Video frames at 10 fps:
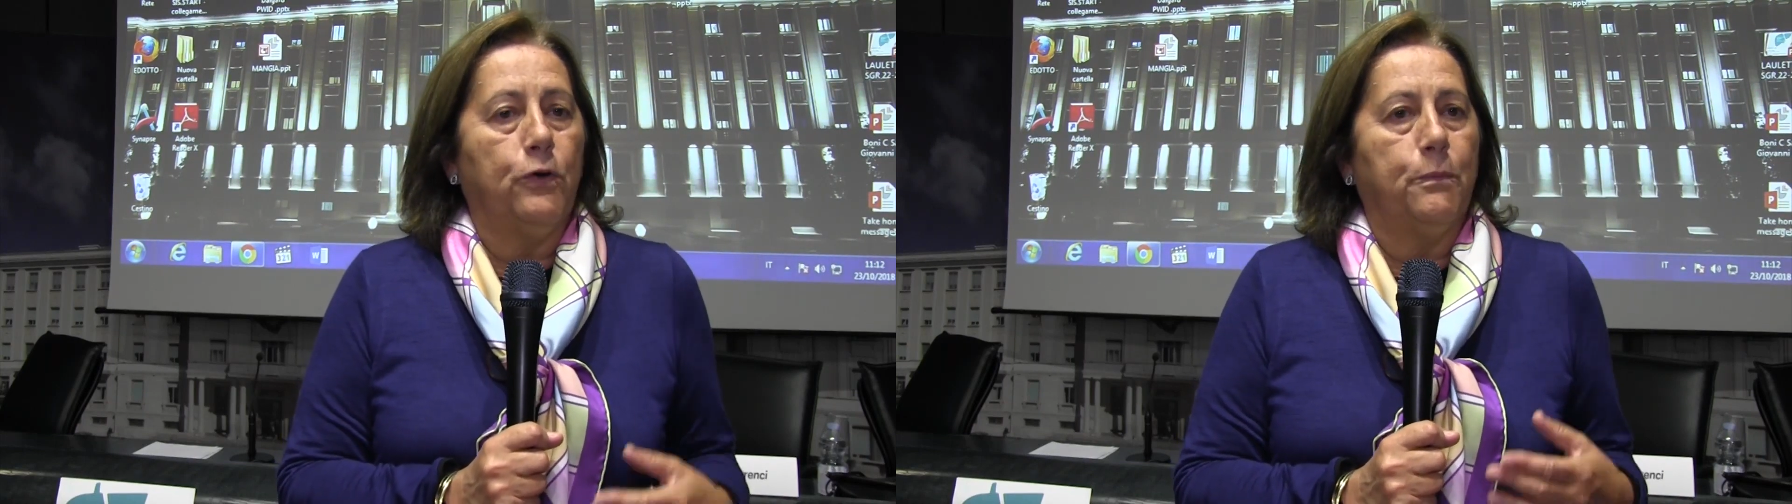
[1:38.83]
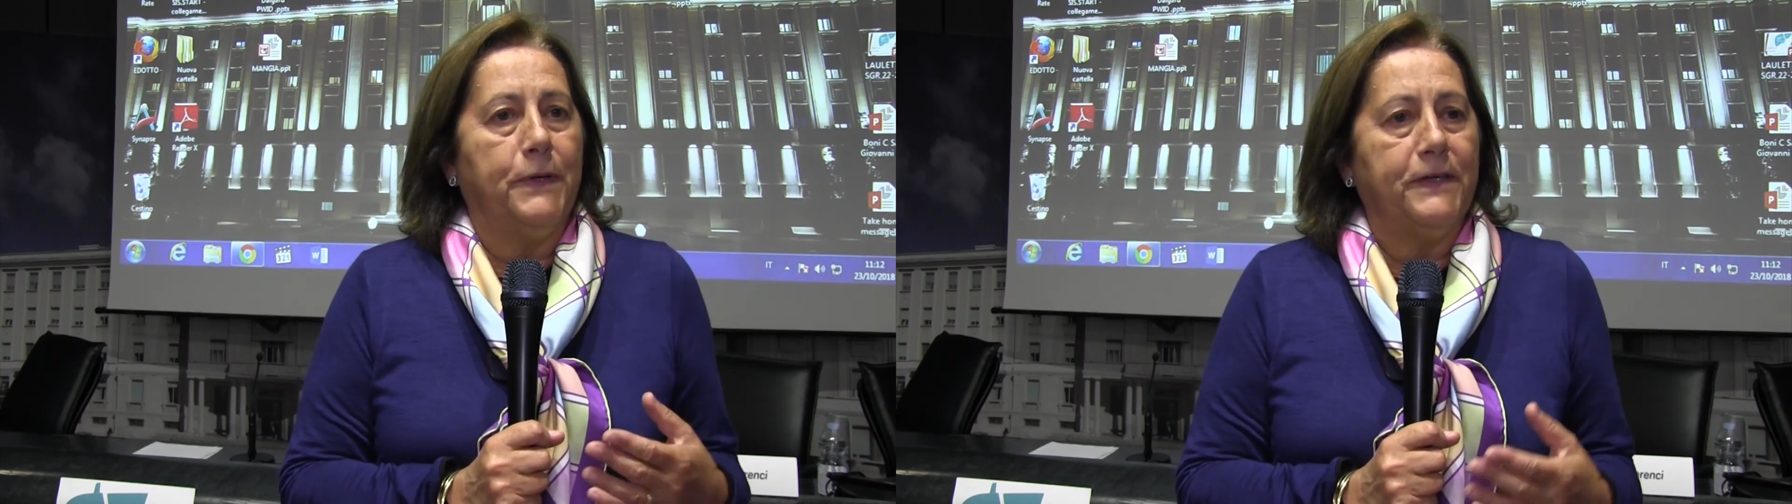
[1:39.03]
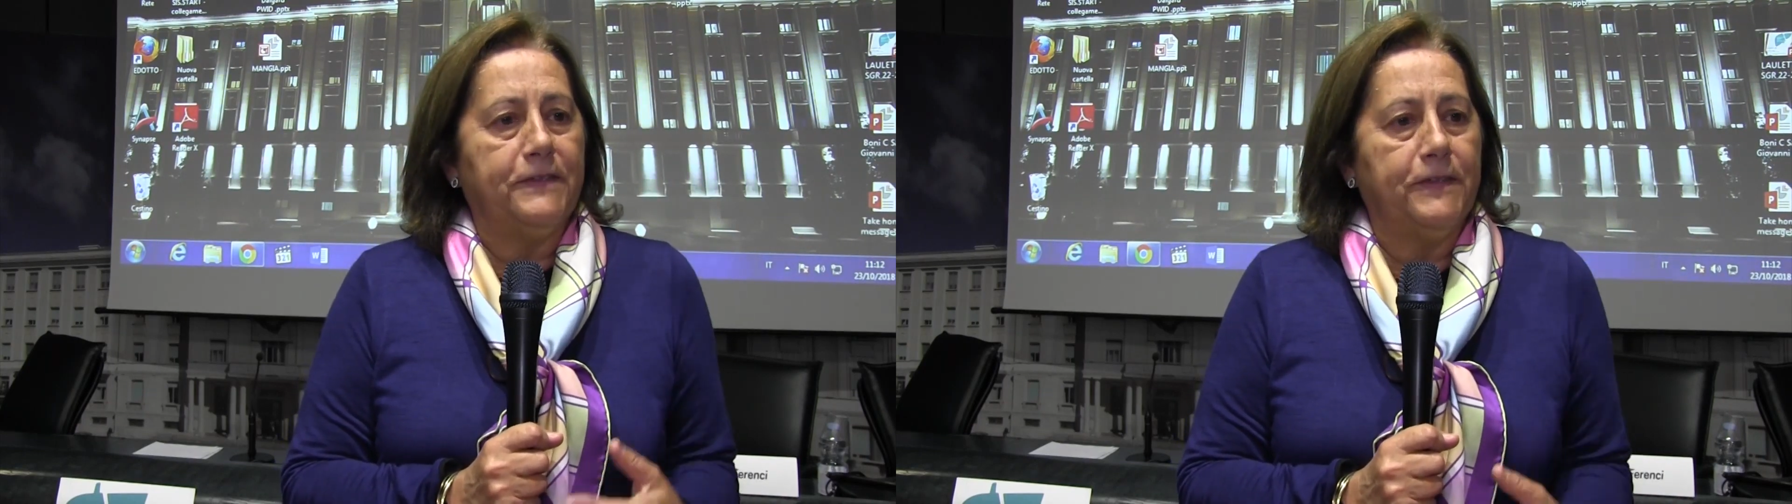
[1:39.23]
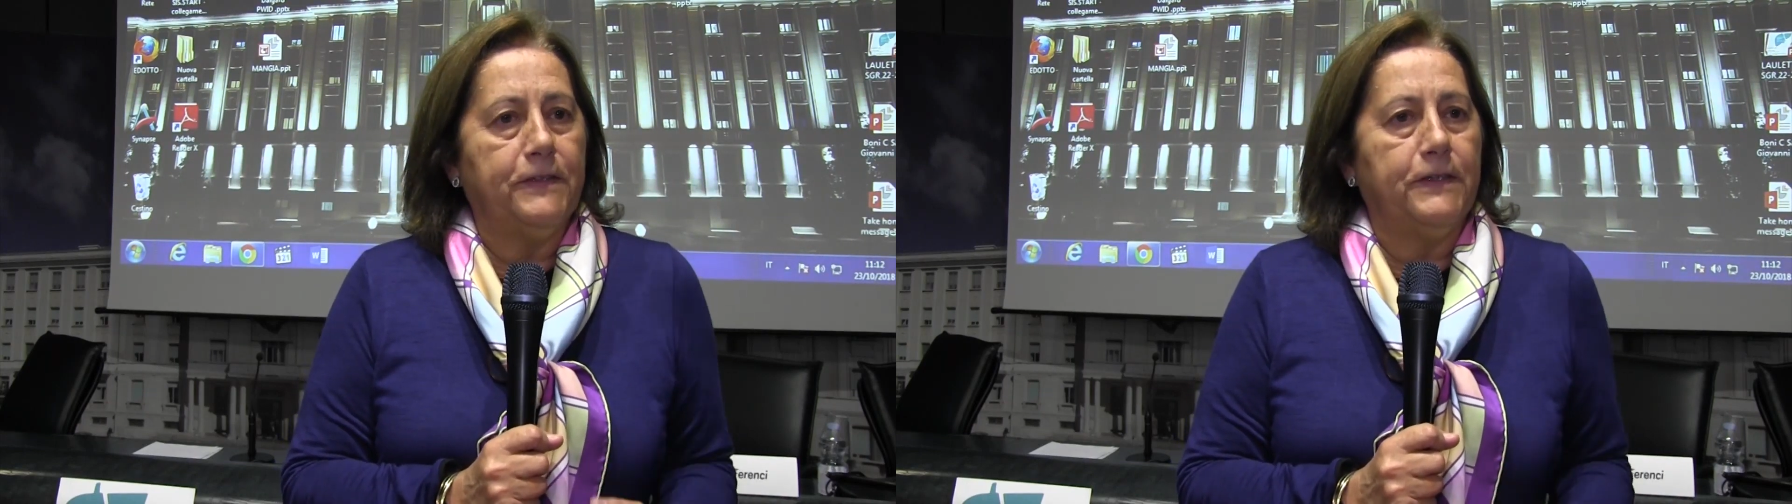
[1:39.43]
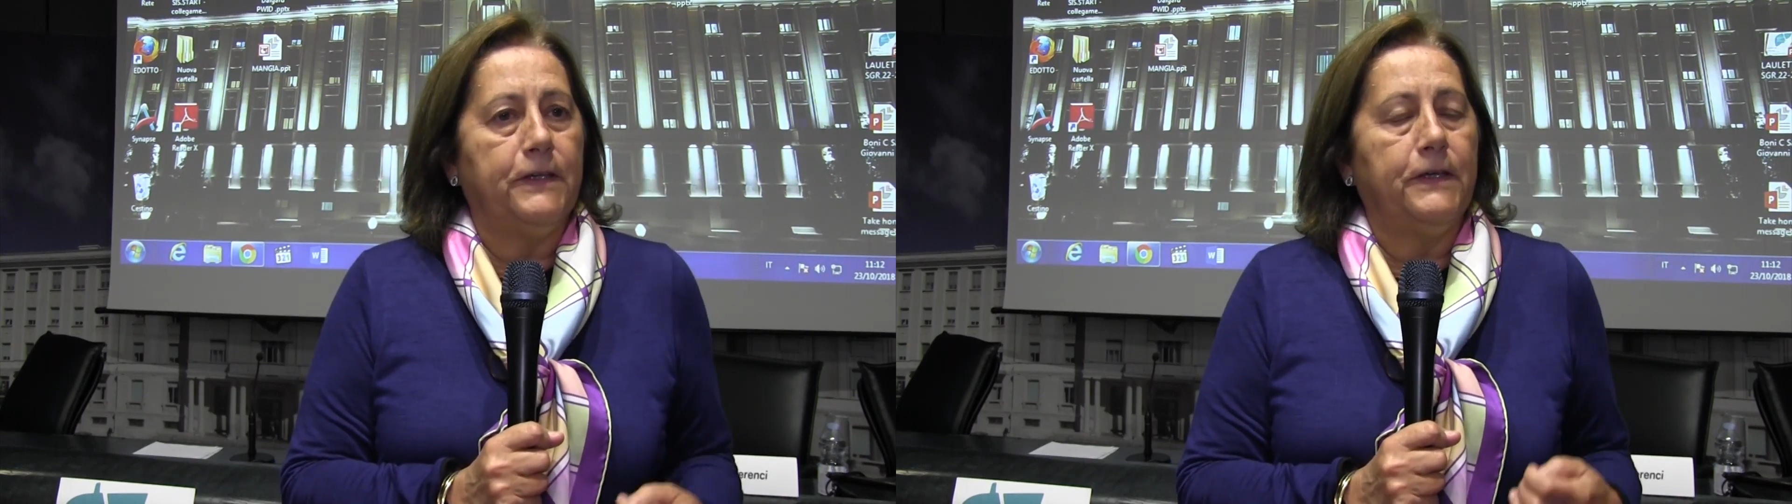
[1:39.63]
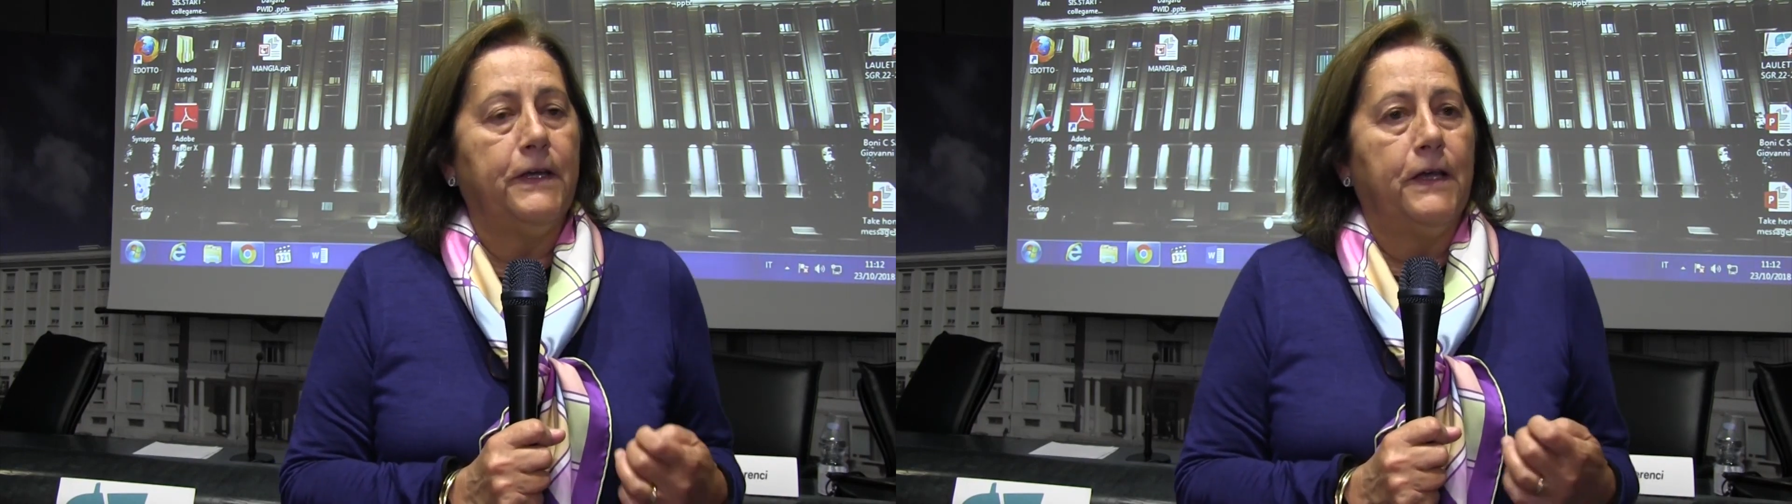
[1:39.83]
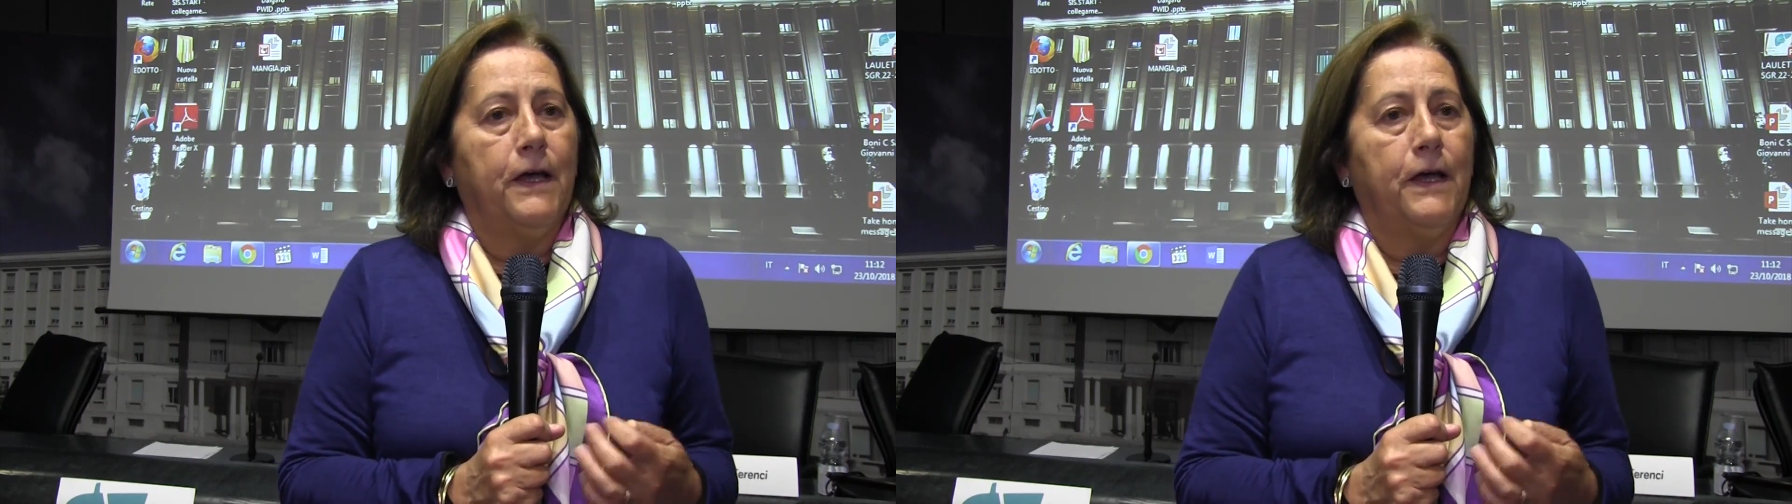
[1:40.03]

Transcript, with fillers: obesity,